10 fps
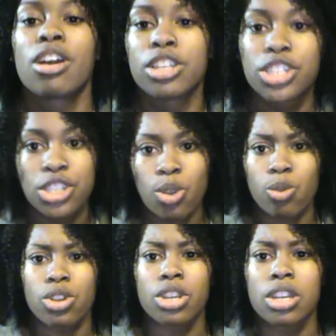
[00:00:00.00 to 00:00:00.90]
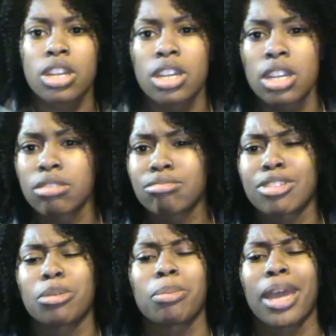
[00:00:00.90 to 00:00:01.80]
shoulder, a
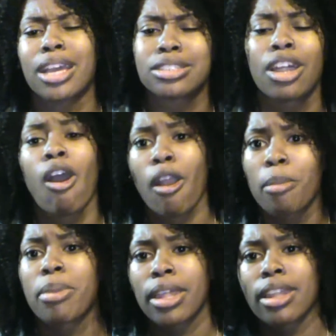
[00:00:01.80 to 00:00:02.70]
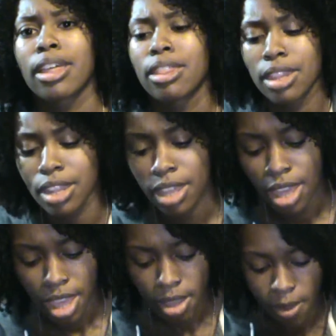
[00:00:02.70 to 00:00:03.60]
little bit past armpit length.
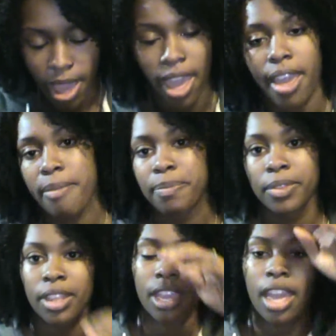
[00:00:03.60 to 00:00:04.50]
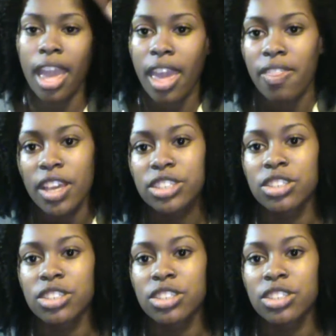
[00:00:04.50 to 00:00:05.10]
Okay, and these are